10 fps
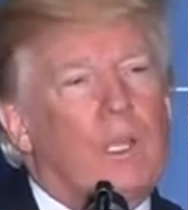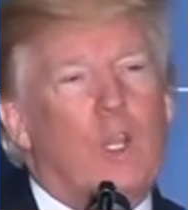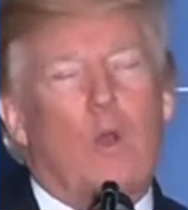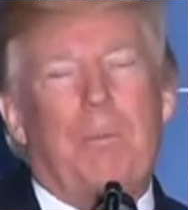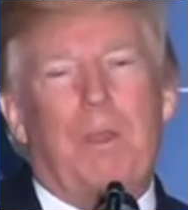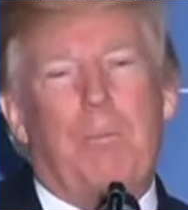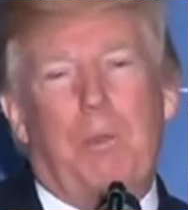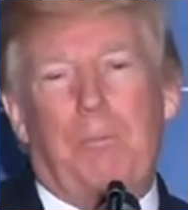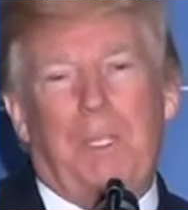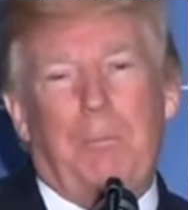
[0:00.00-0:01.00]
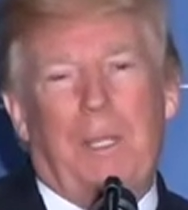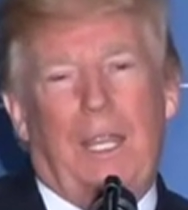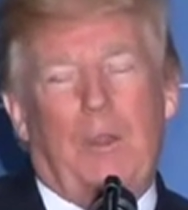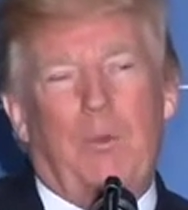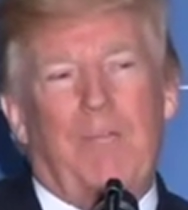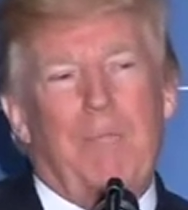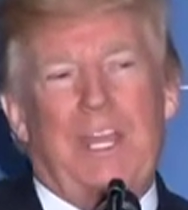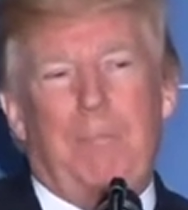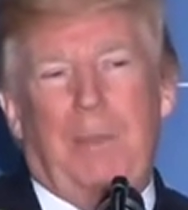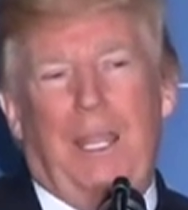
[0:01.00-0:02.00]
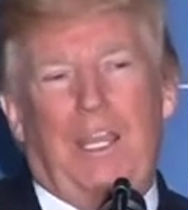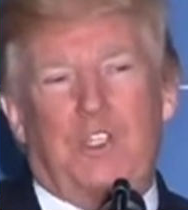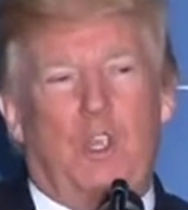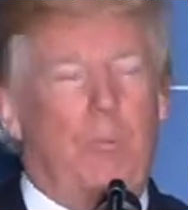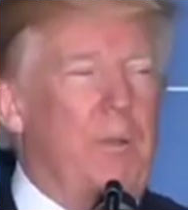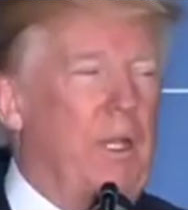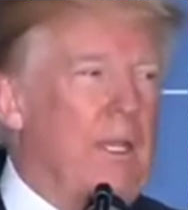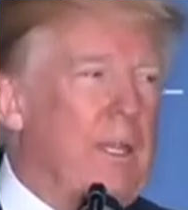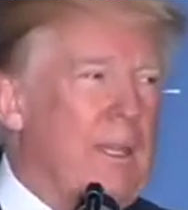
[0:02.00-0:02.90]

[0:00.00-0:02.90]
Going to open up a big plant. We have many plants opening.